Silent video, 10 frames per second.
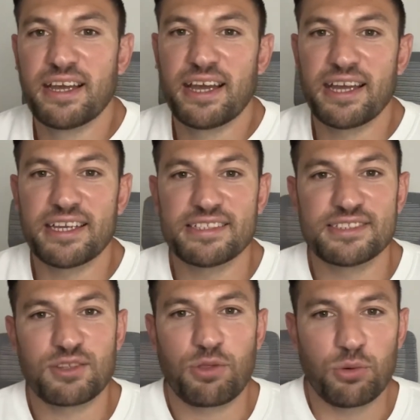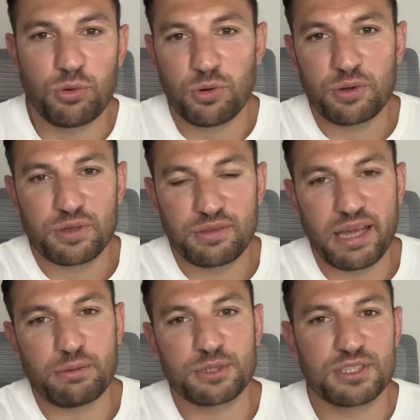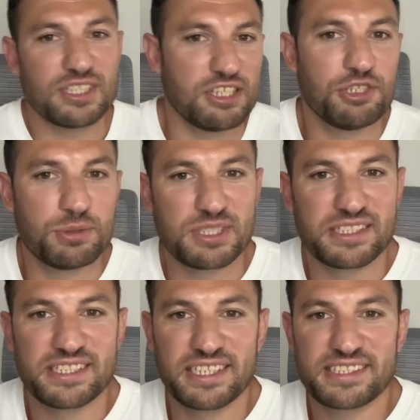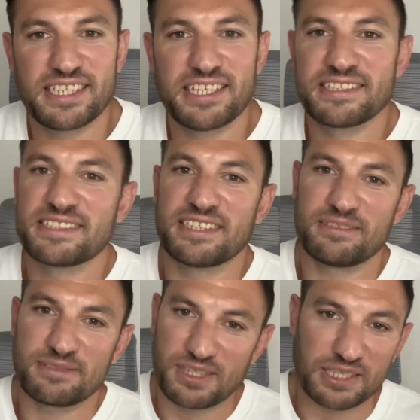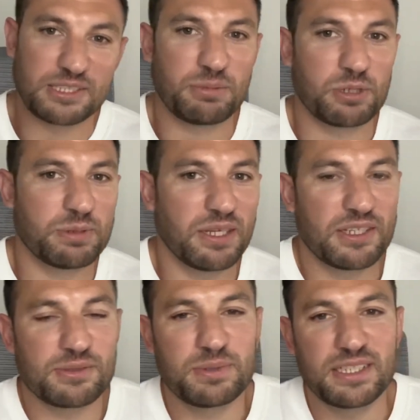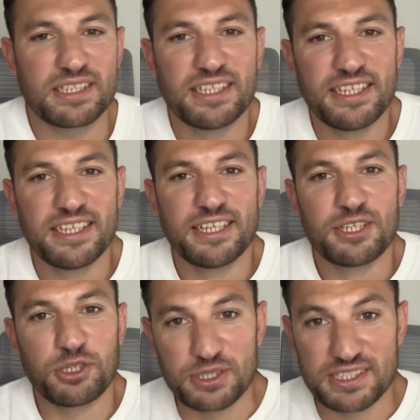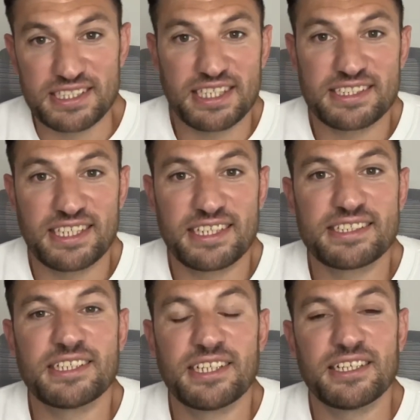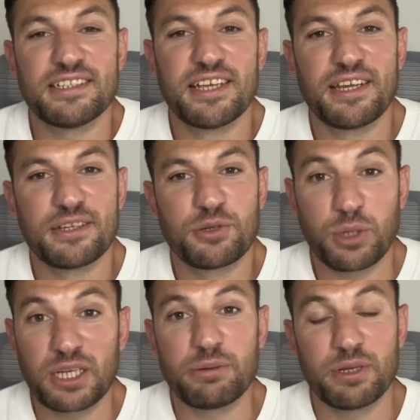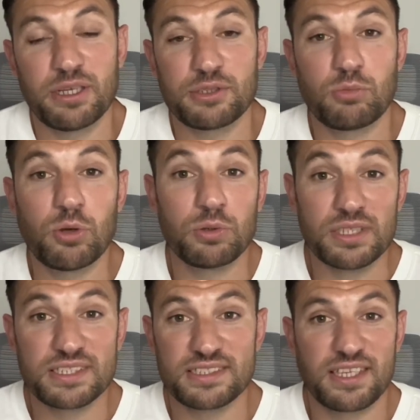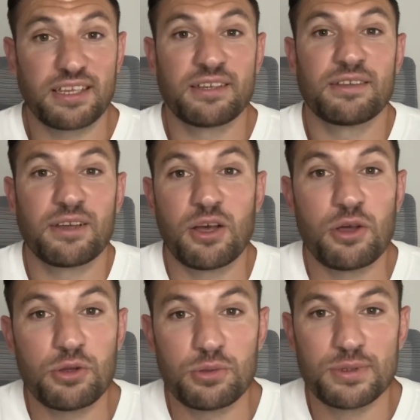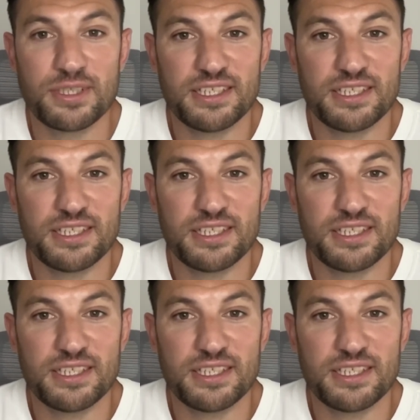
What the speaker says: and thought that would continue into CSS. And like I spoke about last week, got into CSS and then quickly realized, whoa, this is a whole